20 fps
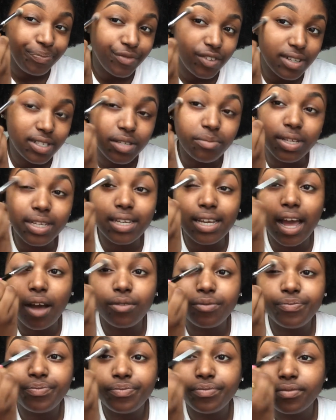Just to blend it out.
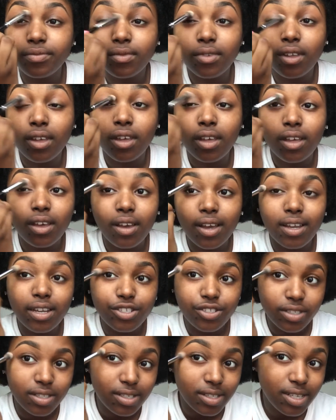And as
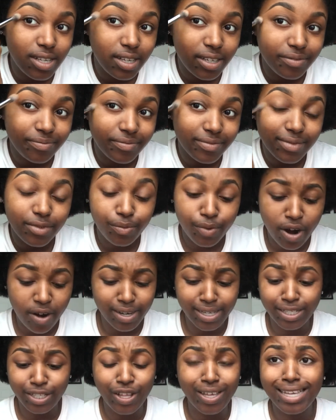you can see, we're
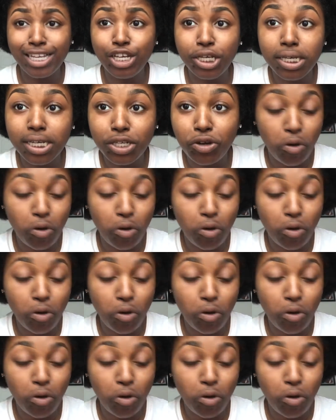already freaking good,